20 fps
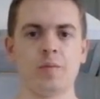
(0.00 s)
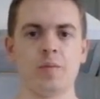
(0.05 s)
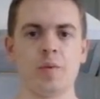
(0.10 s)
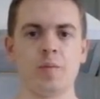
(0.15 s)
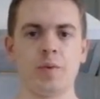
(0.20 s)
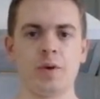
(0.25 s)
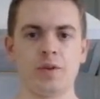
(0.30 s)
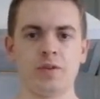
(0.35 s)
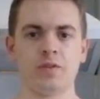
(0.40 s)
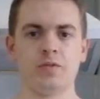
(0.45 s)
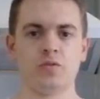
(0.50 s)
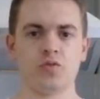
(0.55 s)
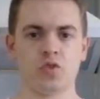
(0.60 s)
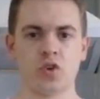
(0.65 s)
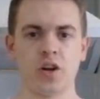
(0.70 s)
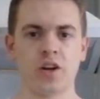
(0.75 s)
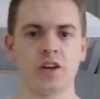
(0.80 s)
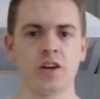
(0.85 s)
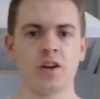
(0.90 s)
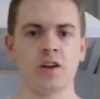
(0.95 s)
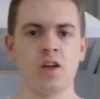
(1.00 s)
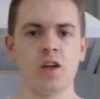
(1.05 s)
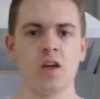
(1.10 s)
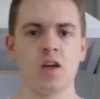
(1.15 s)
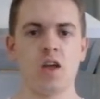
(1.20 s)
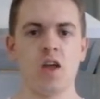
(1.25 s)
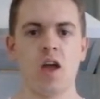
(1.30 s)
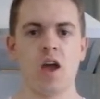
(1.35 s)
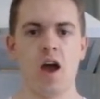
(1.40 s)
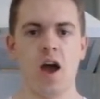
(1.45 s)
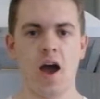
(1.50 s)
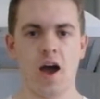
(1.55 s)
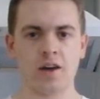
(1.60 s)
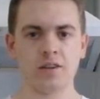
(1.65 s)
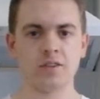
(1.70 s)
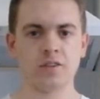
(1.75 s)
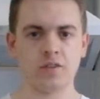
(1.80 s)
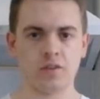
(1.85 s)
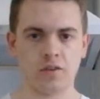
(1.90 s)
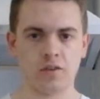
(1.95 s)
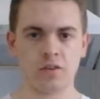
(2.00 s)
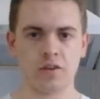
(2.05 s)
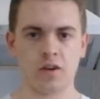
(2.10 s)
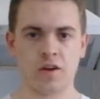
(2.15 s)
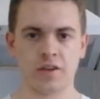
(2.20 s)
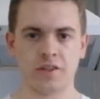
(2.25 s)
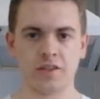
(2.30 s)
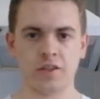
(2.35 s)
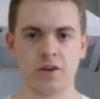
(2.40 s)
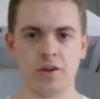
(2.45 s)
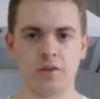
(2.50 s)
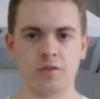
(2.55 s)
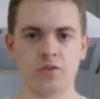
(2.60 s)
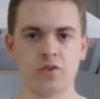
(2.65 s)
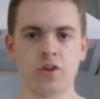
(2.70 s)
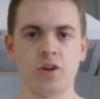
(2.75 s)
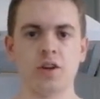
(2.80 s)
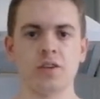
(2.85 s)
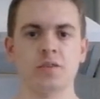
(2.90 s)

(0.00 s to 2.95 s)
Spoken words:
I'm a personal trainer and an online coach.